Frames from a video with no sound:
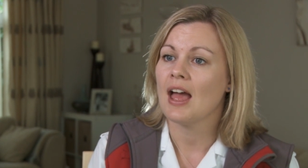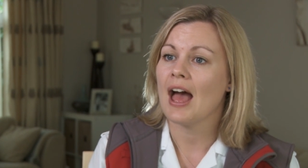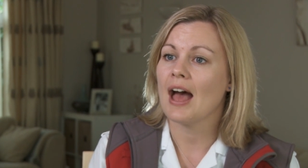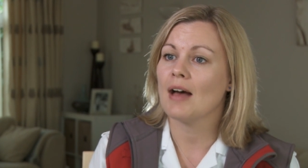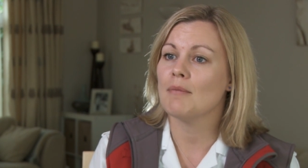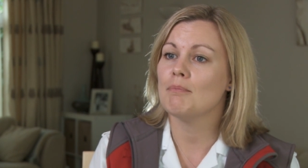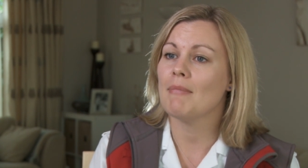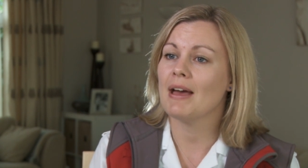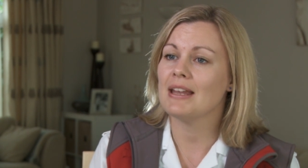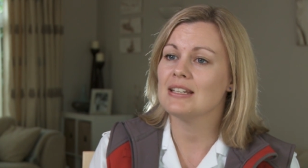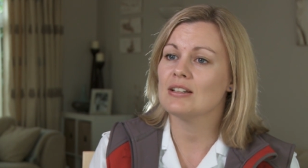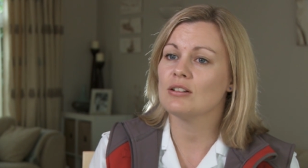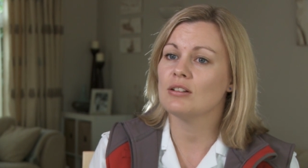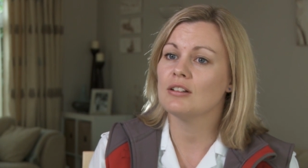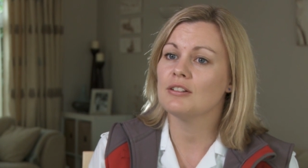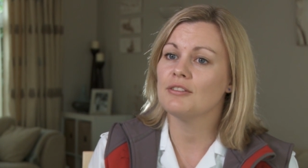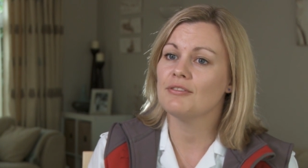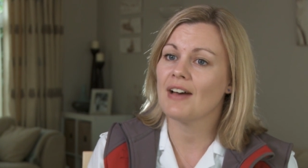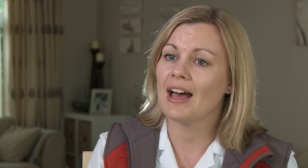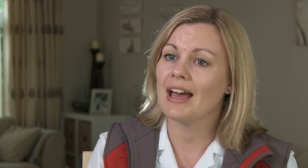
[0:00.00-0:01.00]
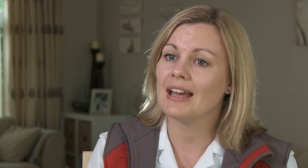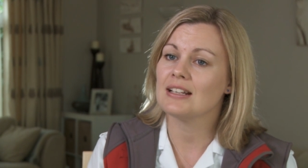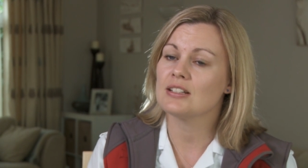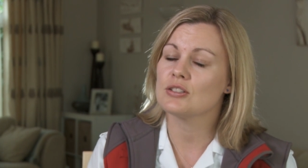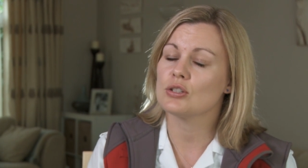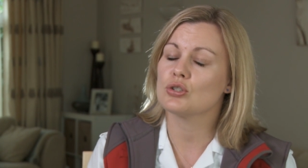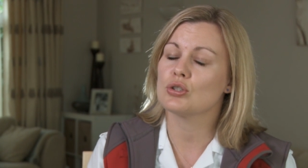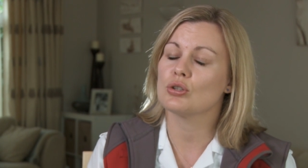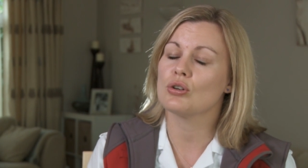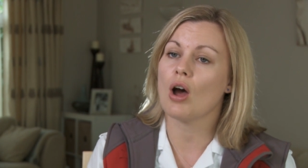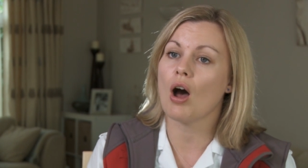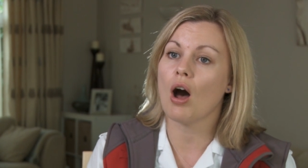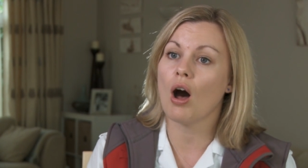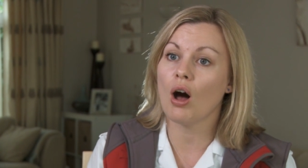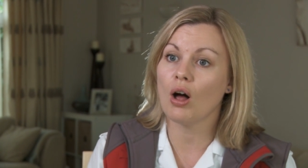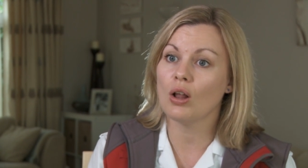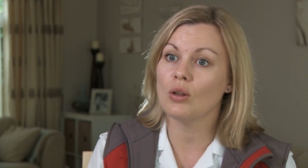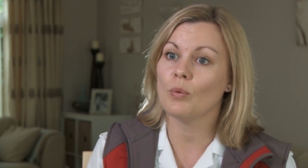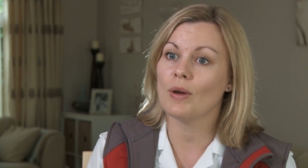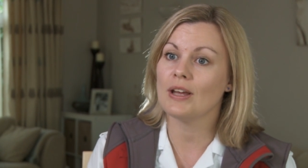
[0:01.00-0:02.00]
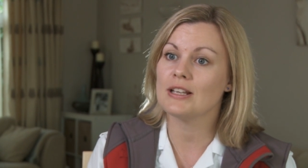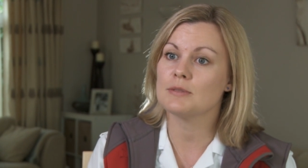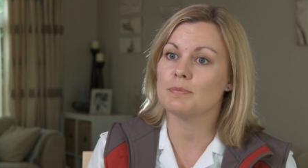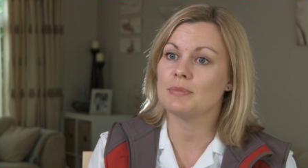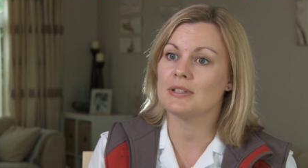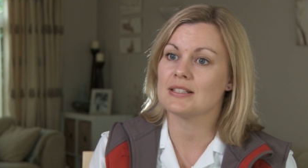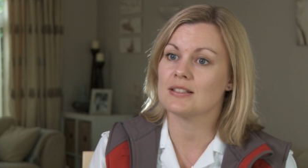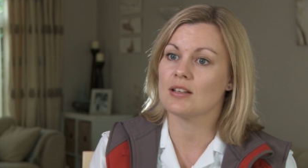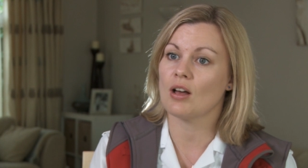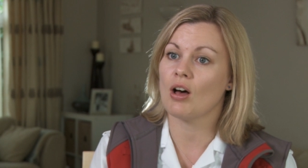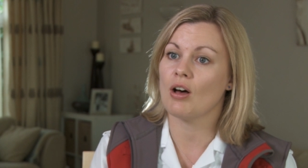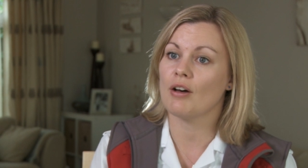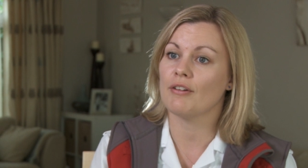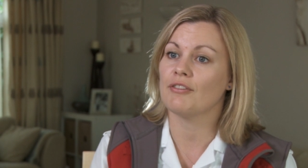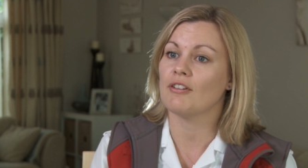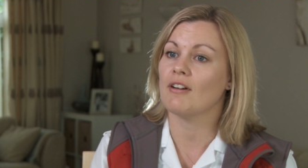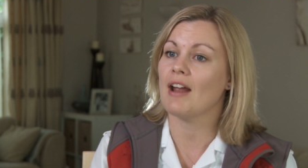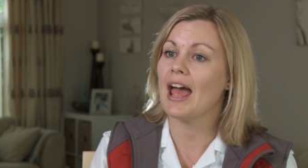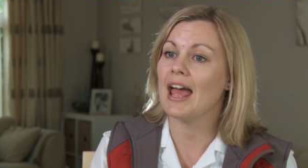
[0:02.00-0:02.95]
and medical advice should always be sought for